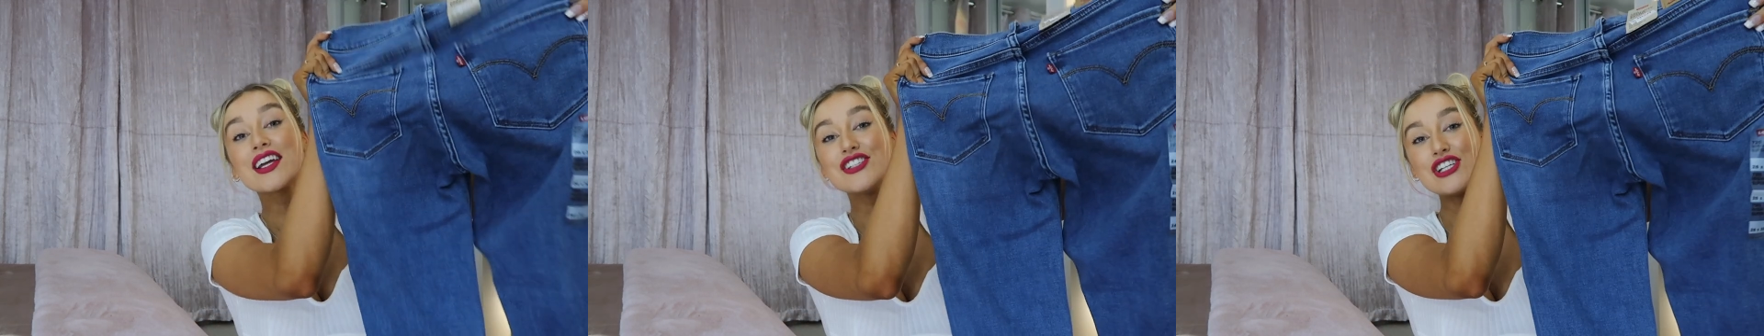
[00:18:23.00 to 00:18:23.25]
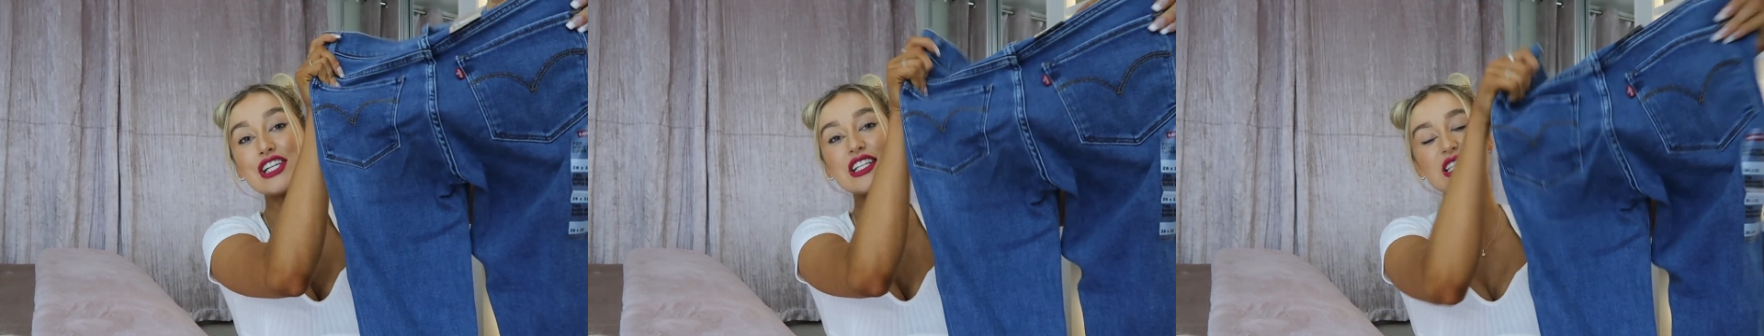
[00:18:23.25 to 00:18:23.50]

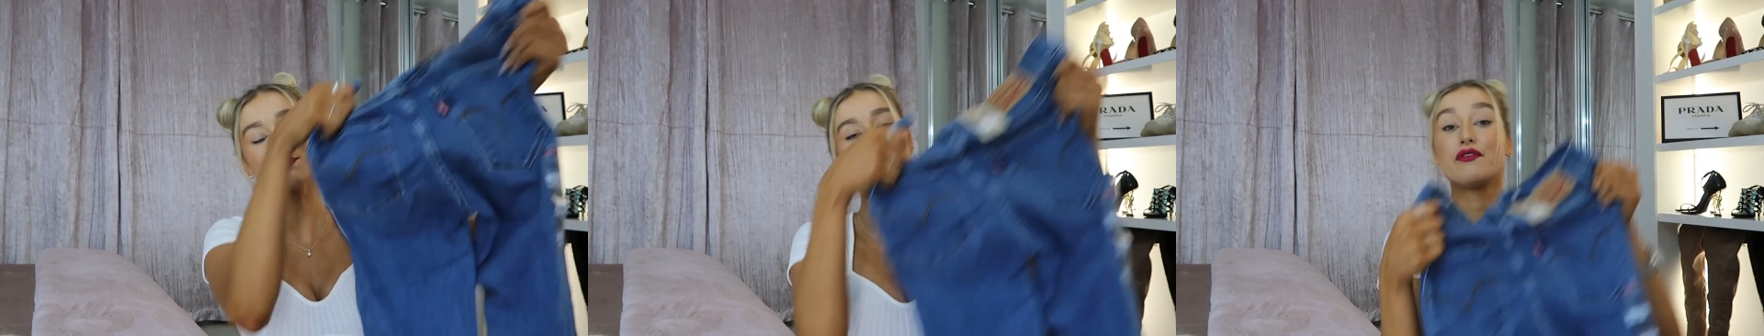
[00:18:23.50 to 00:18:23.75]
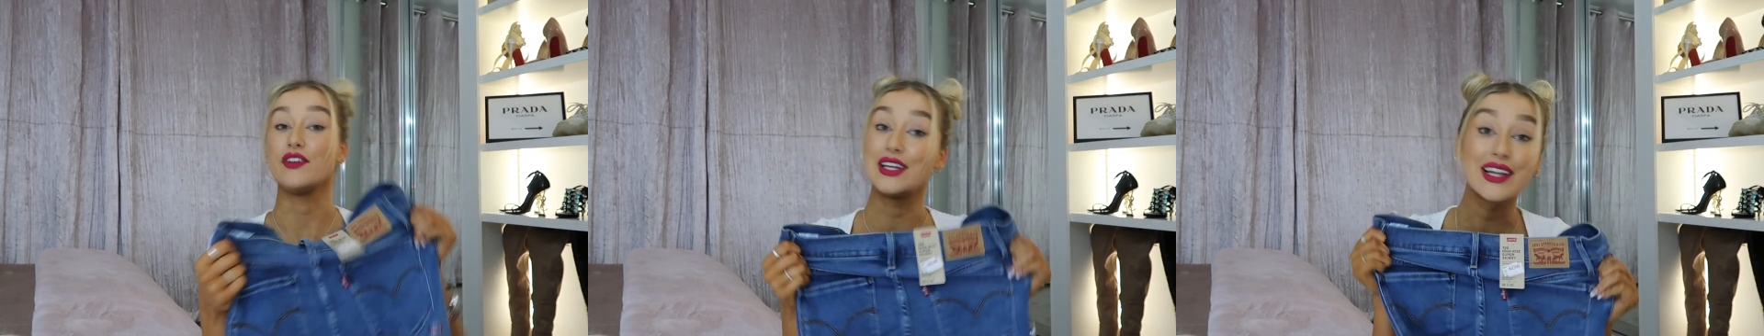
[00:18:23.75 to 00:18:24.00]
like jeans
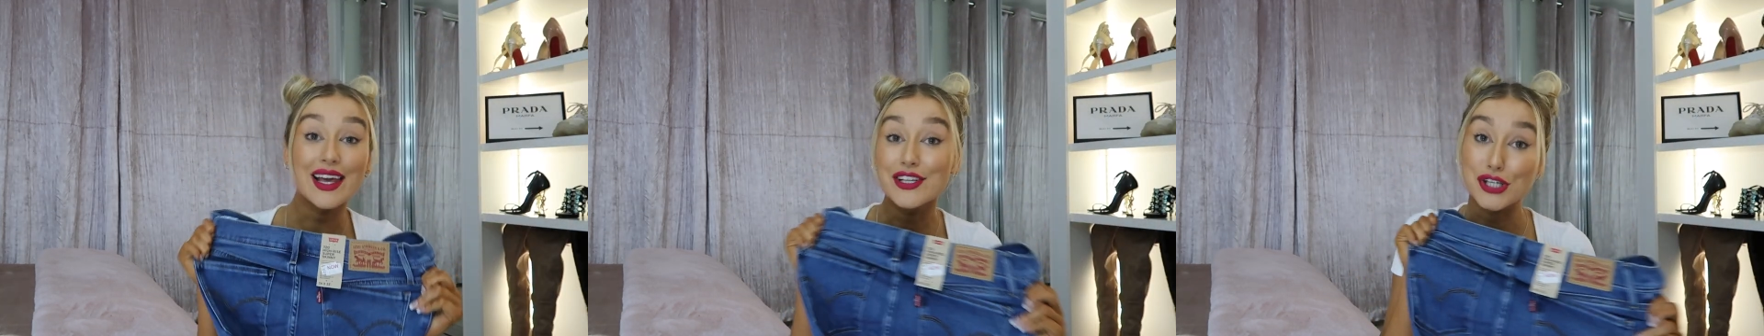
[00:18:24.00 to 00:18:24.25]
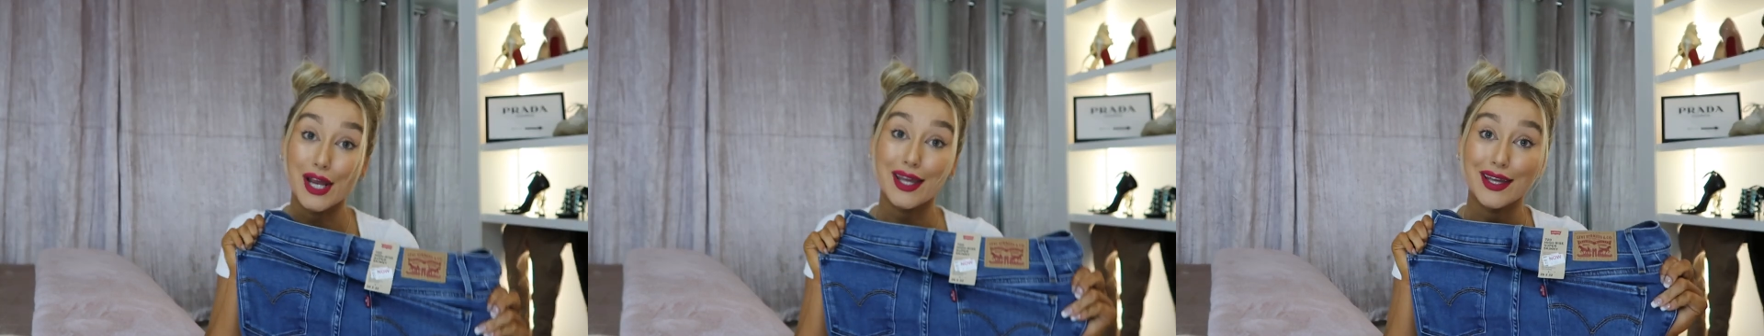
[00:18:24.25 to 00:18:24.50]
but feel
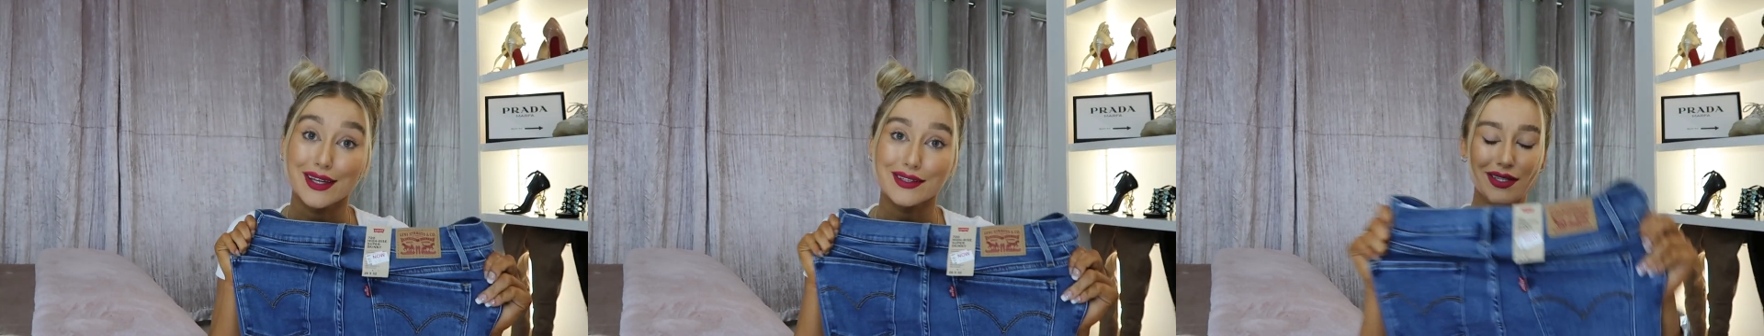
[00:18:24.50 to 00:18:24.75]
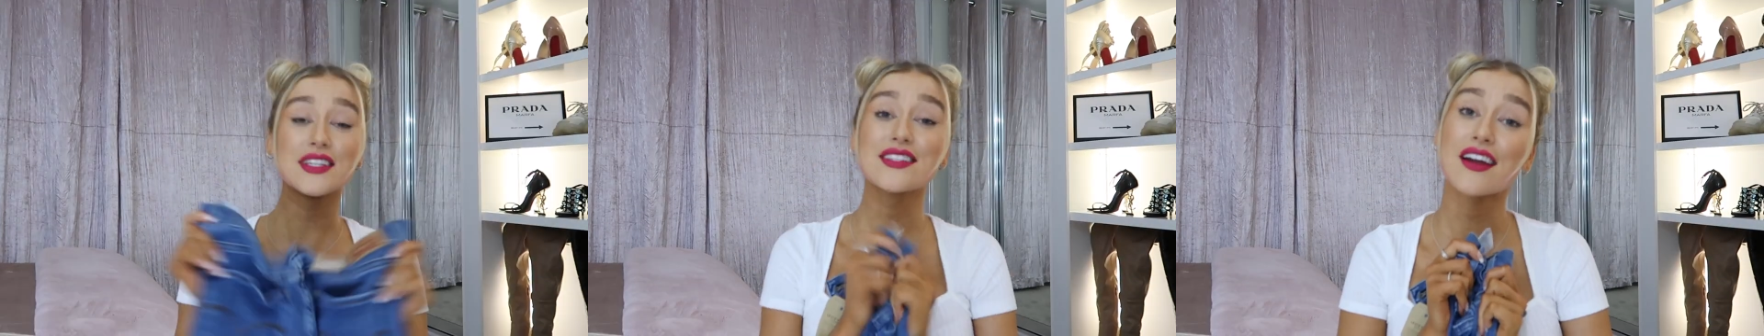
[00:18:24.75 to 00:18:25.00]
like
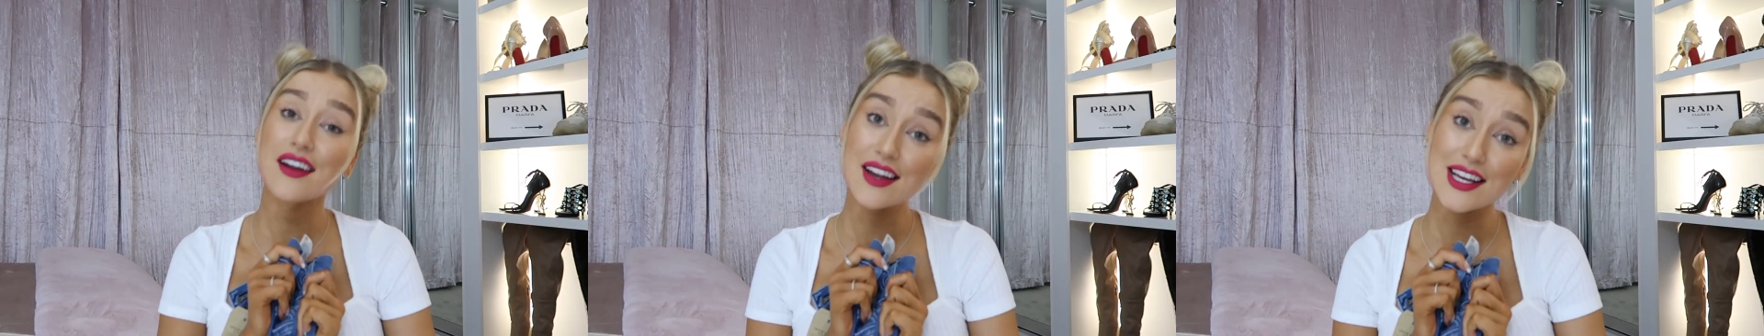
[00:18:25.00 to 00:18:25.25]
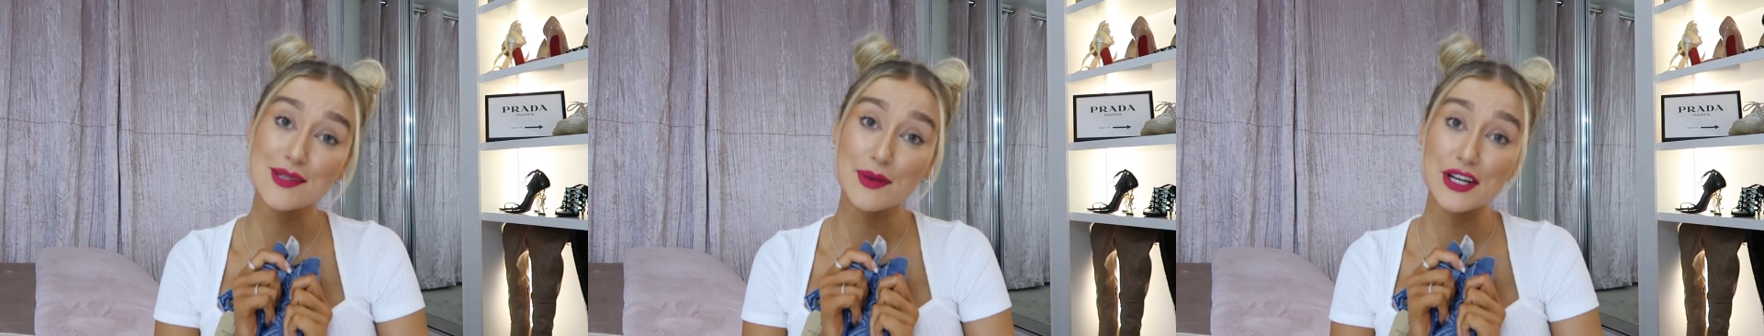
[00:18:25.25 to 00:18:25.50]
jeggings. These are our
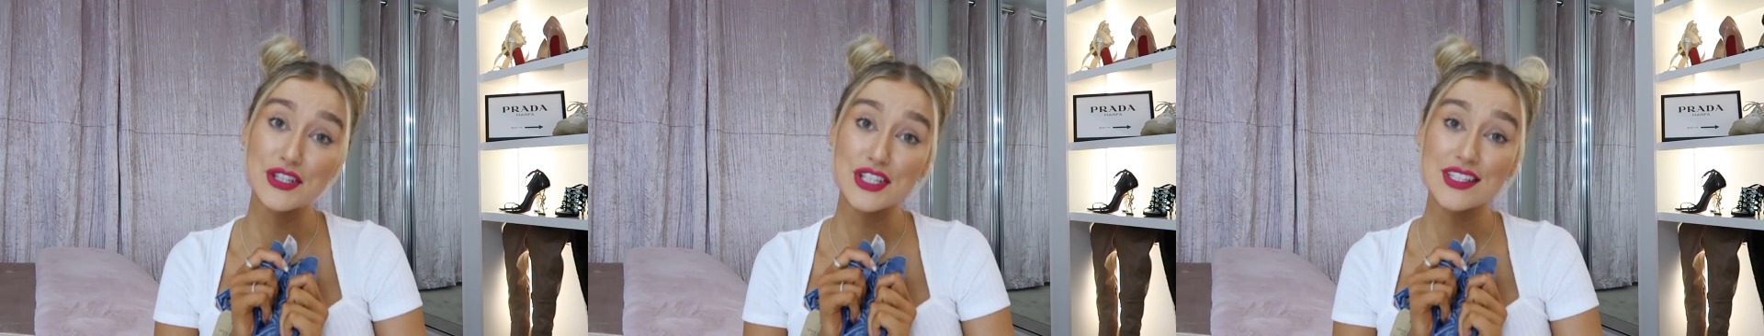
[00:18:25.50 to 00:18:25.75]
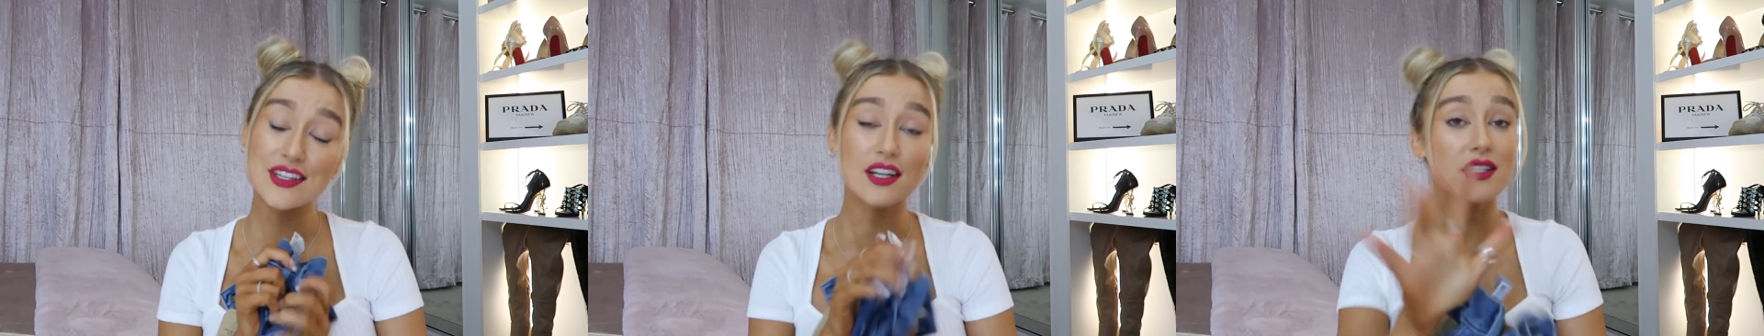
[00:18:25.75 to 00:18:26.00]
last pair of
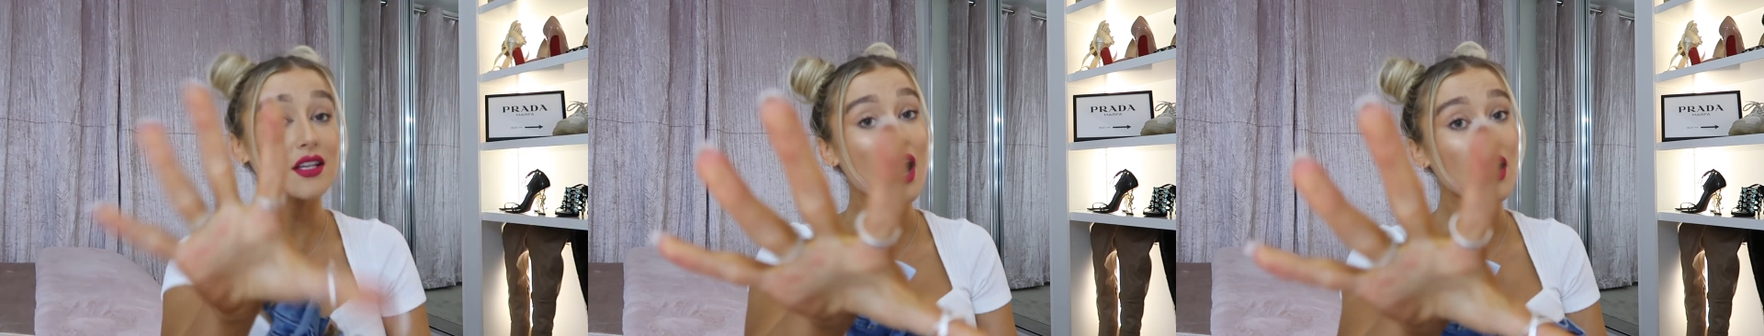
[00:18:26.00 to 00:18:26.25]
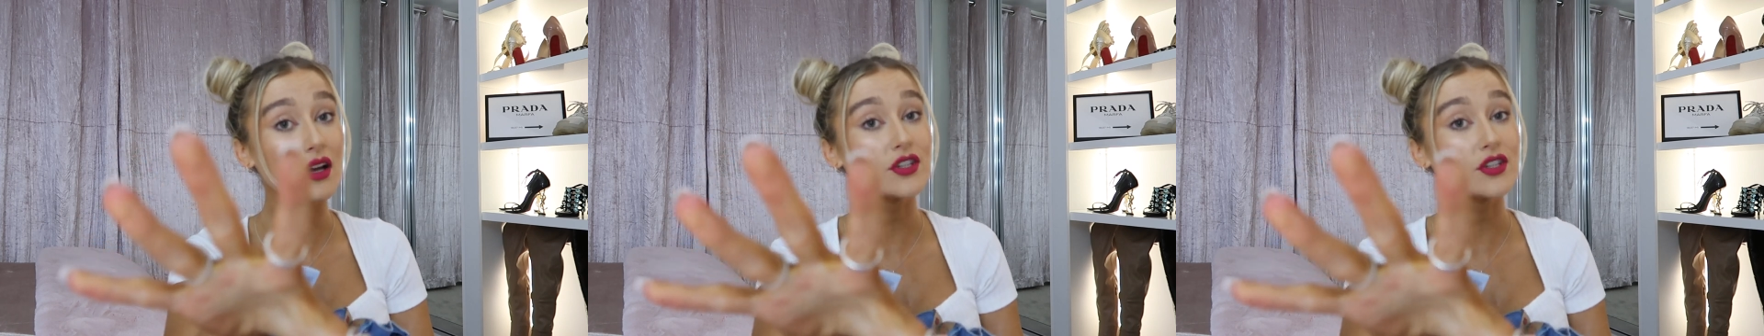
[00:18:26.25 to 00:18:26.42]
jeans, girls.